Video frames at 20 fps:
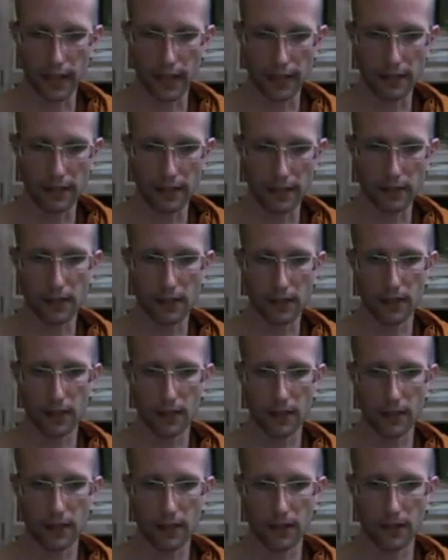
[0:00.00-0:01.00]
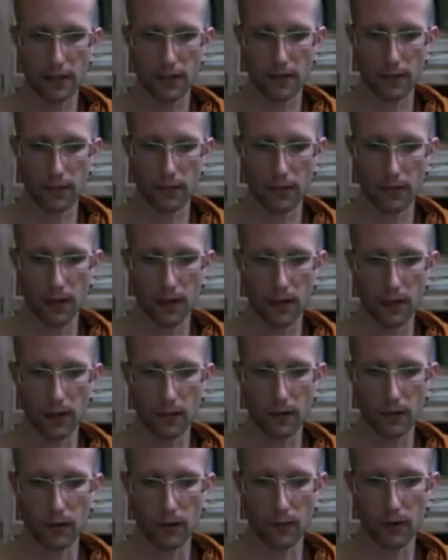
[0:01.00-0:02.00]
That's far
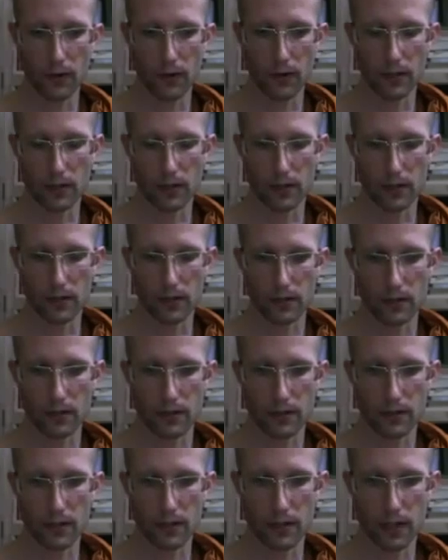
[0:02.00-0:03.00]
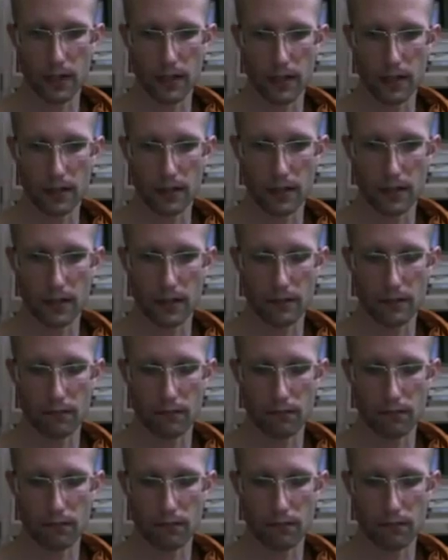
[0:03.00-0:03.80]
more important than